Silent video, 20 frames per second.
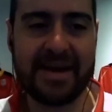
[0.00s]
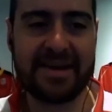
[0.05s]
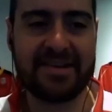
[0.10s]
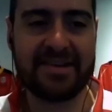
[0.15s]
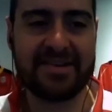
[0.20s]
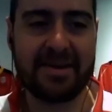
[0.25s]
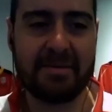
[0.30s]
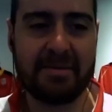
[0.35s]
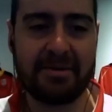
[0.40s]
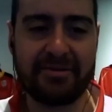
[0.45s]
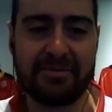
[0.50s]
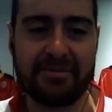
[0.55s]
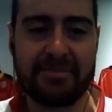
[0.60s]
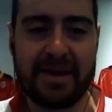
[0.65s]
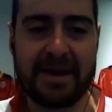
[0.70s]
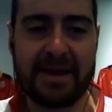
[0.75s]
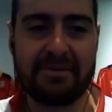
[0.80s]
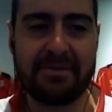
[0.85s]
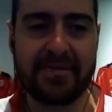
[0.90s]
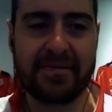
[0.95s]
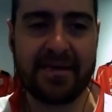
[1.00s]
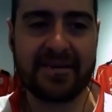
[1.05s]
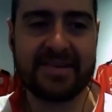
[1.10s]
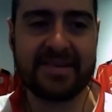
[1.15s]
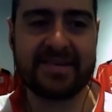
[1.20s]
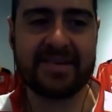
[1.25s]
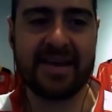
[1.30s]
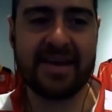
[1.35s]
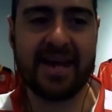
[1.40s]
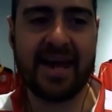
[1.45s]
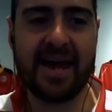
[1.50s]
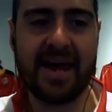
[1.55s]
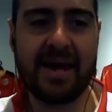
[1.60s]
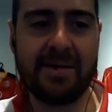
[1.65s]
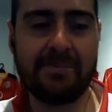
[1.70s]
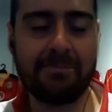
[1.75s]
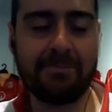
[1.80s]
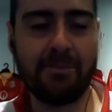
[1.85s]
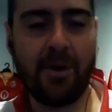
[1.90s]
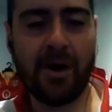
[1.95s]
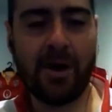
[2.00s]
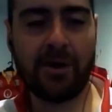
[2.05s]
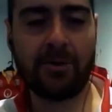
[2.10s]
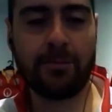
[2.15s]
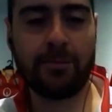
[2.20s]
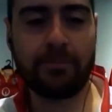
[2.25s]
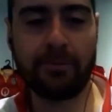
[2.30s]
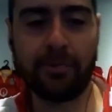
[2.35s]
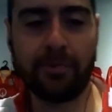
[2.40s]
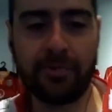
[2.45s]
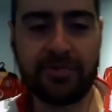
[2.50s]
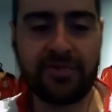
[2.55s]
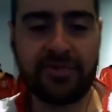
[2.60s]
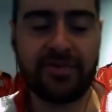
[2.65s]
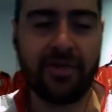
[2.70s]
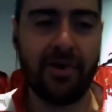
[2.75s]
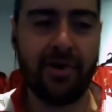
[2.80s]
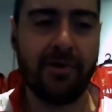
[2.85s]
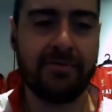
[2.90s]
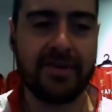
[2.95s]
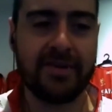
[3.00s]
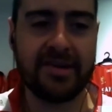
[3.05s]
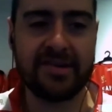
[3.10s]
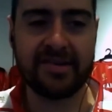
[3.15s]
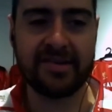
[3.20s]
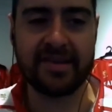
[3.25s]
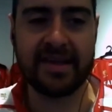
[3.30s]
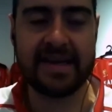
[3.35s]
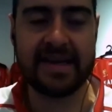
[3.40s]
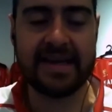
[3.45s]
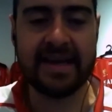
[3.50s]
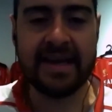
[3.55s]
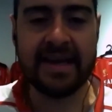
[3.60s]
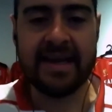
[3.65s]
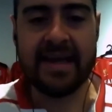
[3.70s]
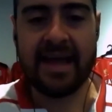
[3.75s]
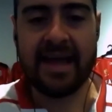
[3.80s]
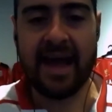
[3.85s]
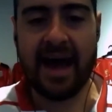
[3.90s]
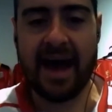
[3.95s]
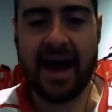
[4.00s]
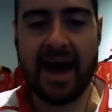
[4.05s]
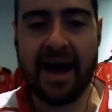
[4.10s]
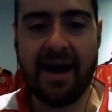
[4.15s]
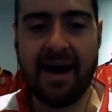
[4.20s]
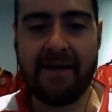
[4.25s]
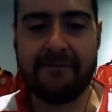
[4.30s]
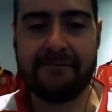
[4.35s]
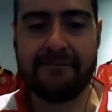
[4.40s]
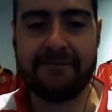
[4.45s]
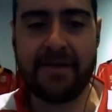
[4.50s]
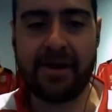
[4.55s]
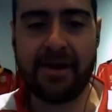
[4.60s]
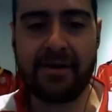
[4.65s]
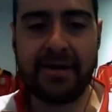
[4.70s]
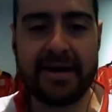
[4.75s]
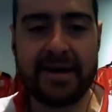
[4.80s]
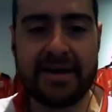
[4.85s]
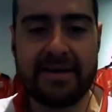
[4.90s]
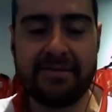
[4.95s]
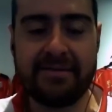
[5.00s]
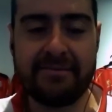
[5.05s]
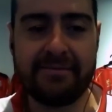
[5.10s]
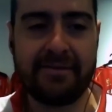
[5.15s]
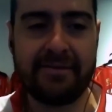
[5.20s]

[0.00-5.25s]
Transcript: thank you so much for being with us. Uh, Michael Brooks, obviously uh, a very,